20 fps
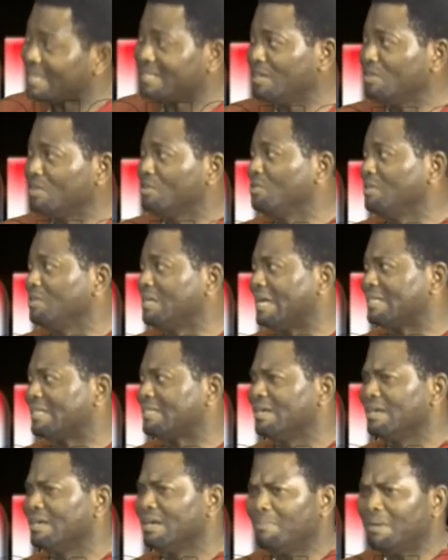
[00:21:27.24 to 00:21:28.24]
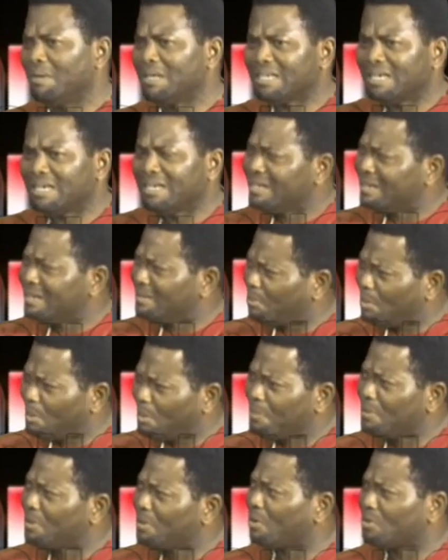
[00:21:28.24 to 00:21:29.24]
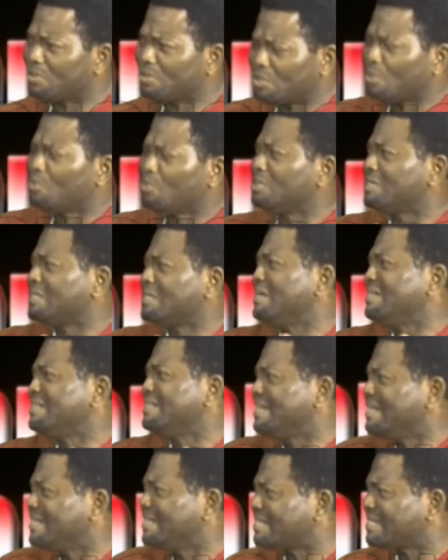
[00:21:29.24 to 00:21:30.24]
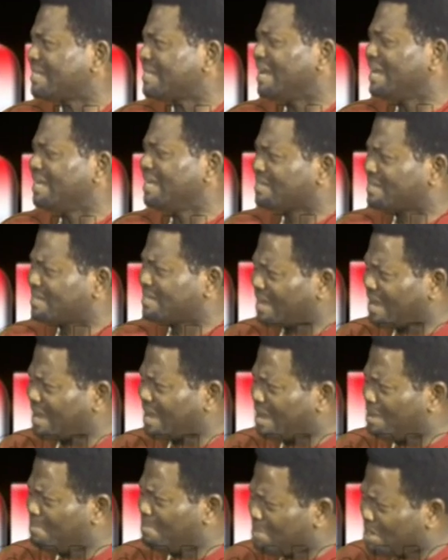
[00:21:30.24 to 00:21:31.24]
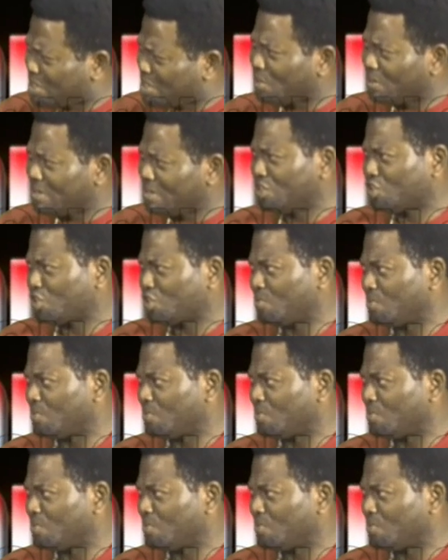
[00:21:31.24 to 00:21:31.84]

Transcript: he knew that. But in an open court, so we see this is a major issue.